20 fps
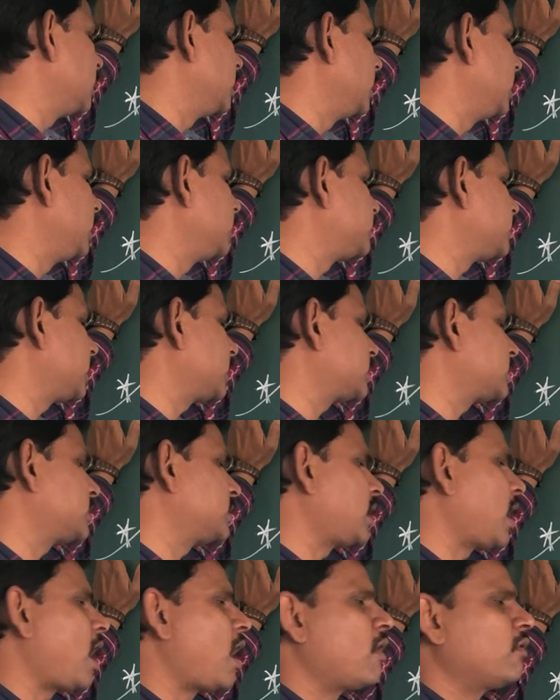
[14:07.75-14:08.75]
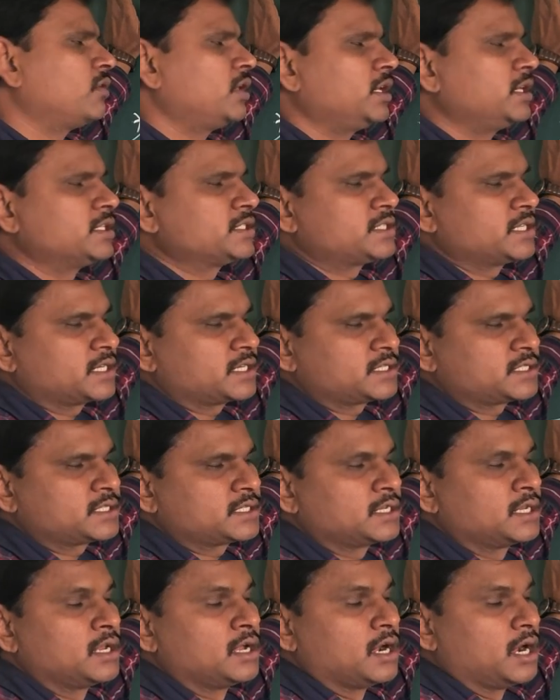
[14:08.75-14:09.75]
Insects, how the
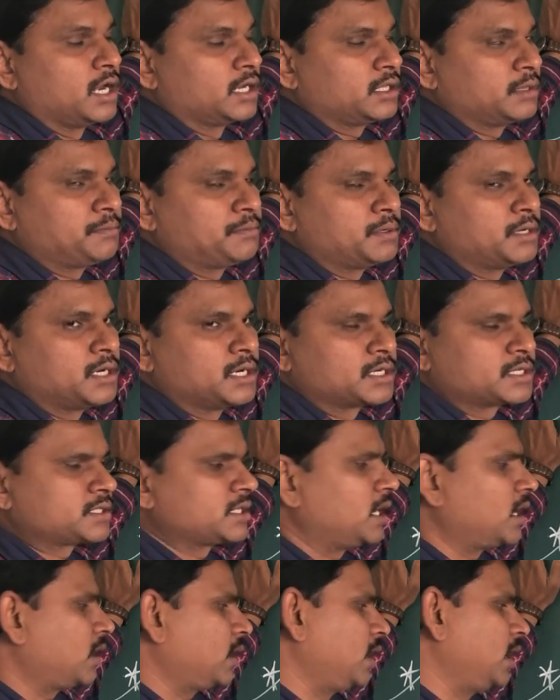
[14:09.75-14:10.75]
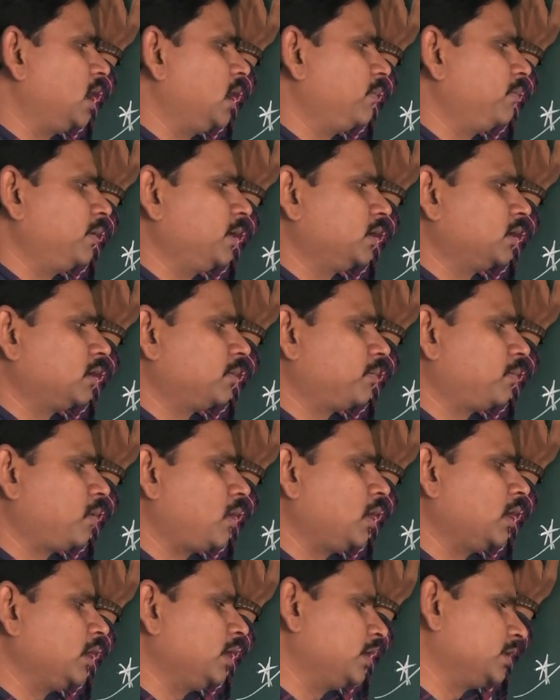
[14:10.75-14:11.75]
insects and the birds are helping the
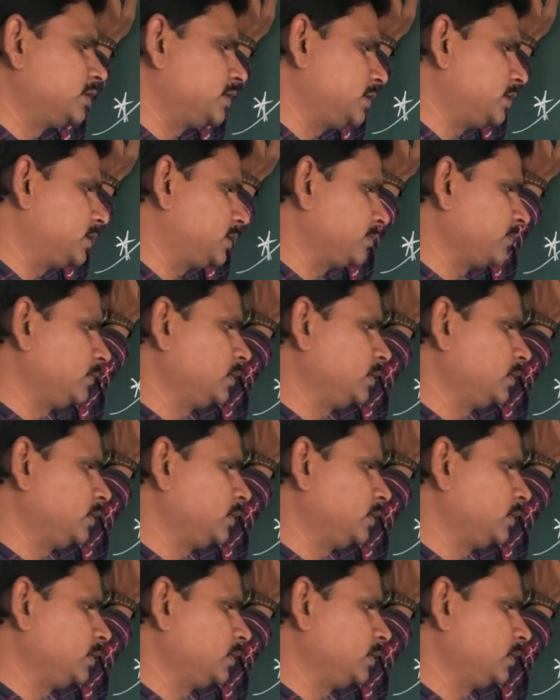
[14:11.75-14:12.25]
pollinations.